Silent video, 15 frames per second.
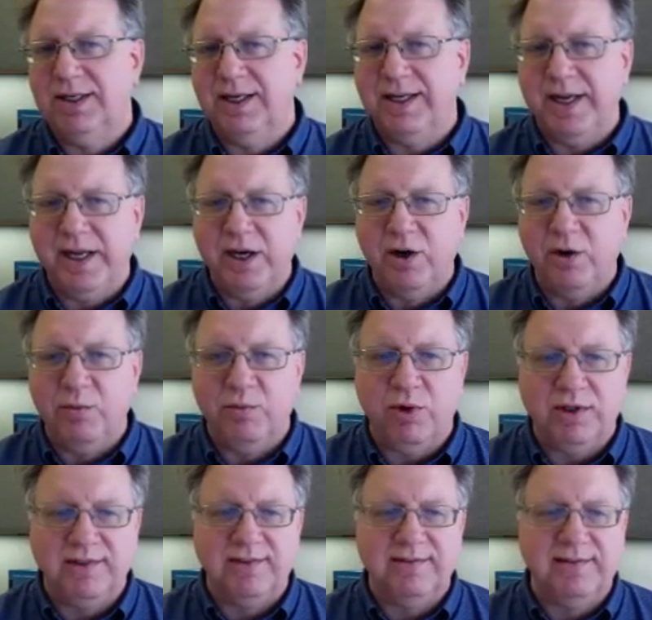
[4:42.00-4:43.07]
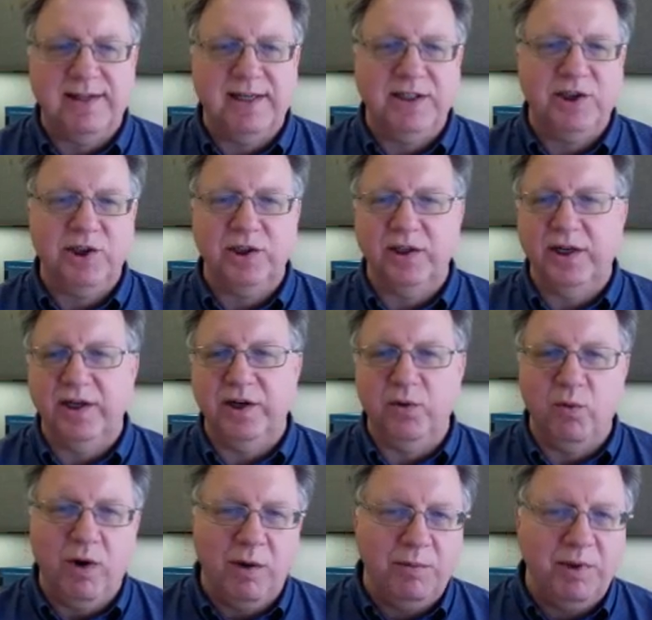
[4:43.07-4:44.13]
a keynote presentation, and you
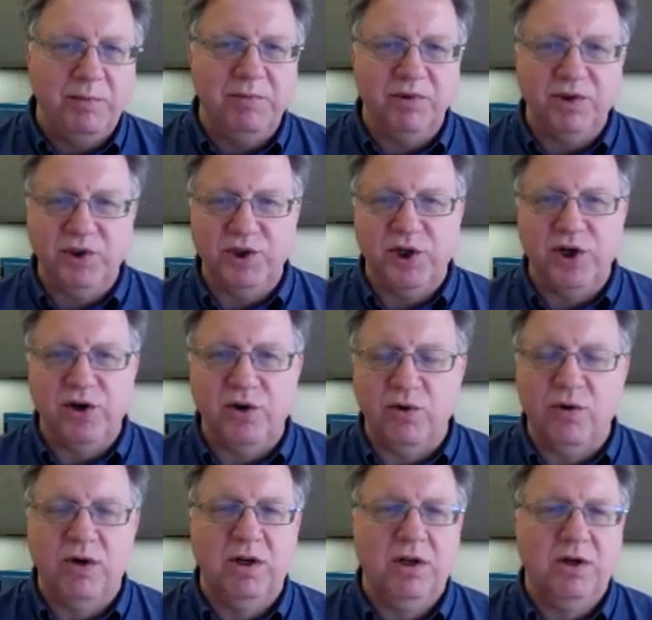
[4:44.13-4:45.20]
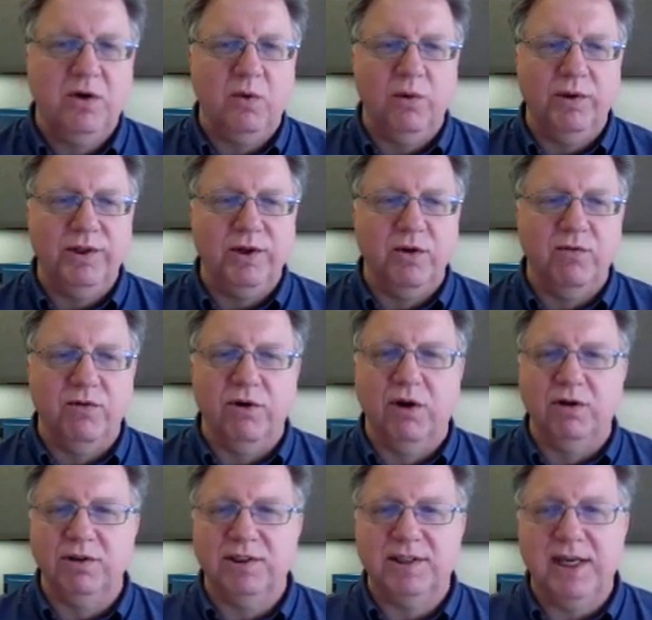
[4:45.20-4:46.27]
want people to know what the
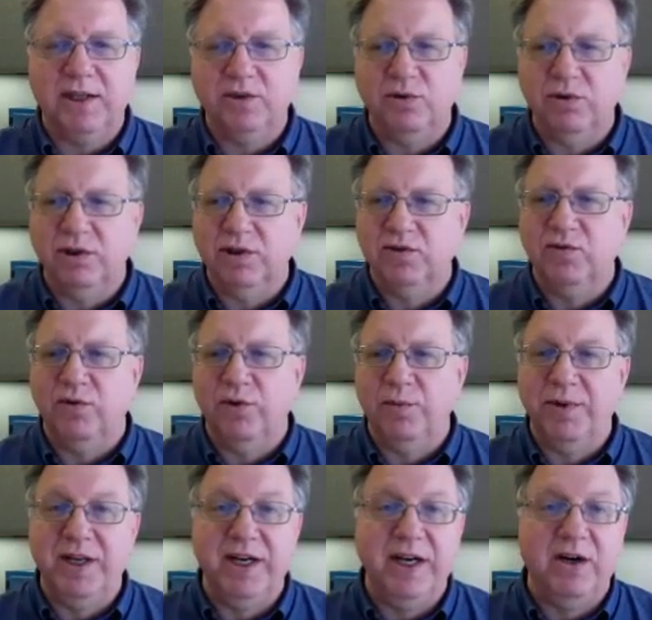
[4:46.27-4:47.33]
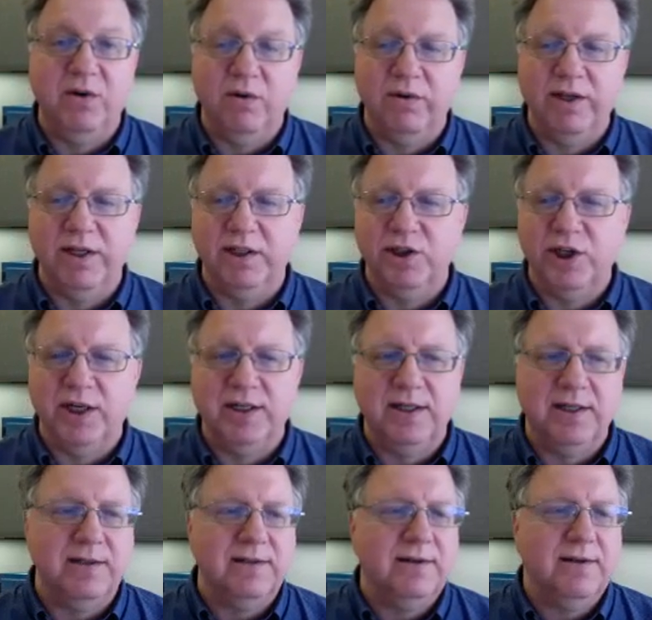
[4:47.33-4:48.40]
overall schedule is for the meeting or the
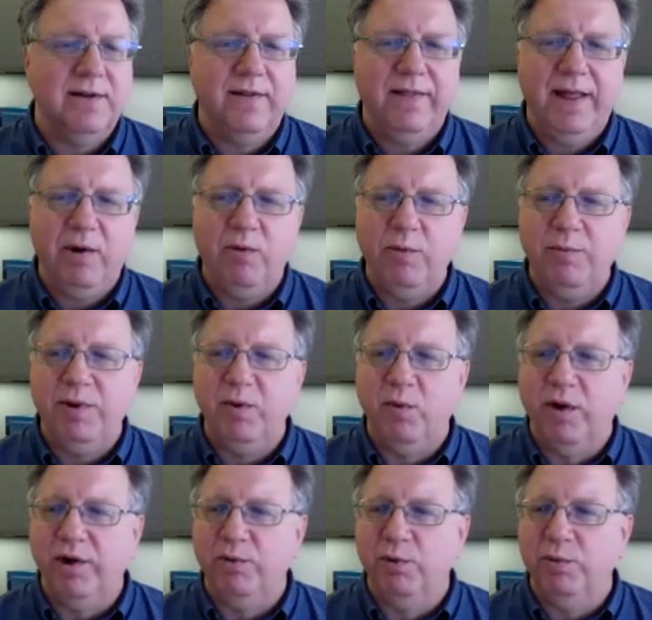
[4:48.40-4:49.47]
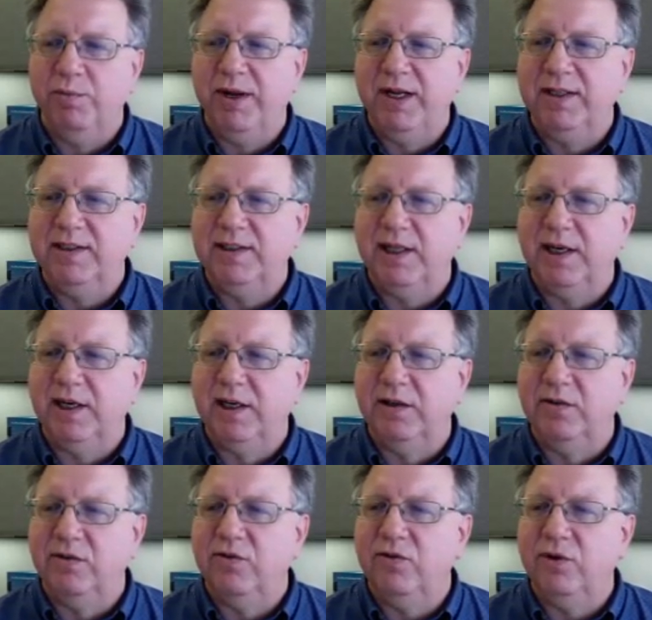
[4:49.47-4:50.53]
agenda, that would be where you would paste that in.
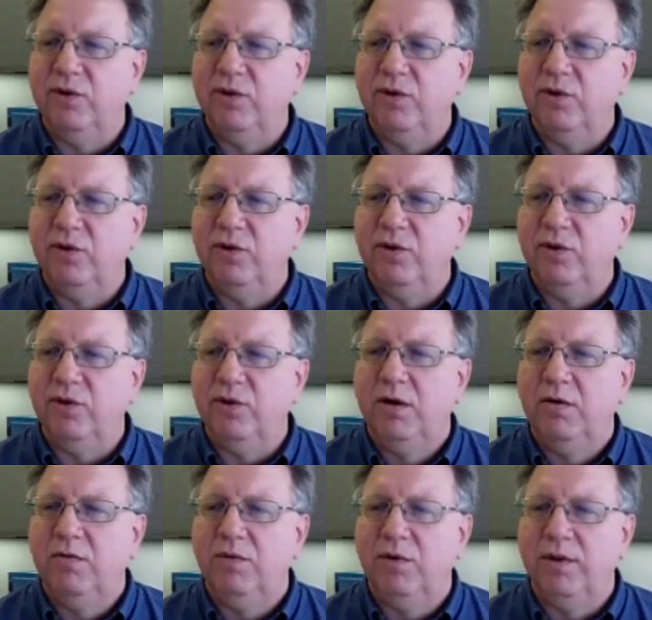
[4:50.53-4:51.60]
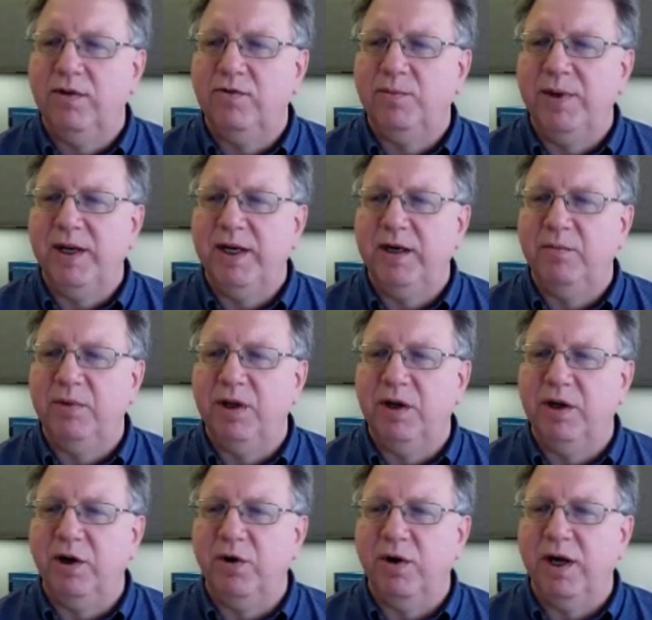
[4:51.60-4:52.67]
So for this meeting, I'm going
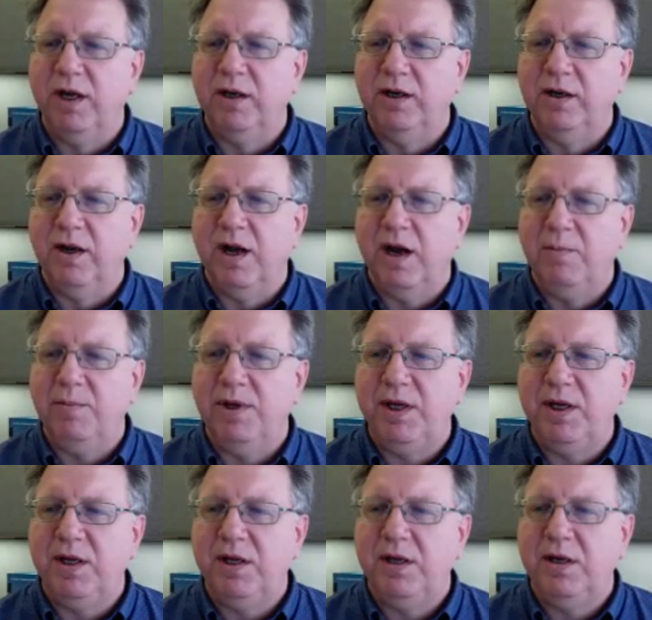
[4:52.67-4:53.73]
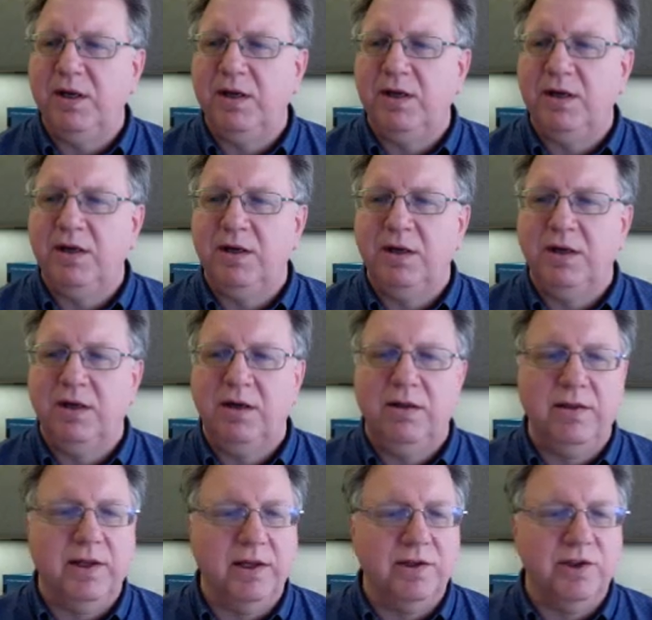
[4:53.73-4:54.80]
to go ahead and copy
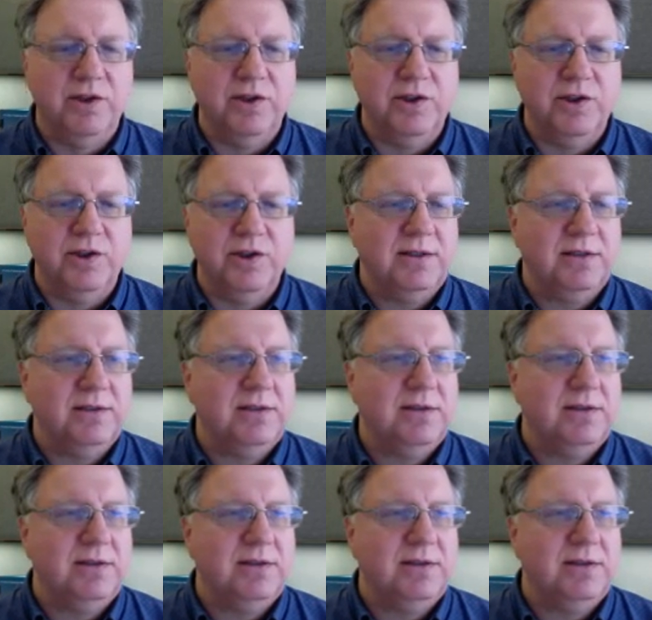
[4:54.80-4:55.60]
the agenda,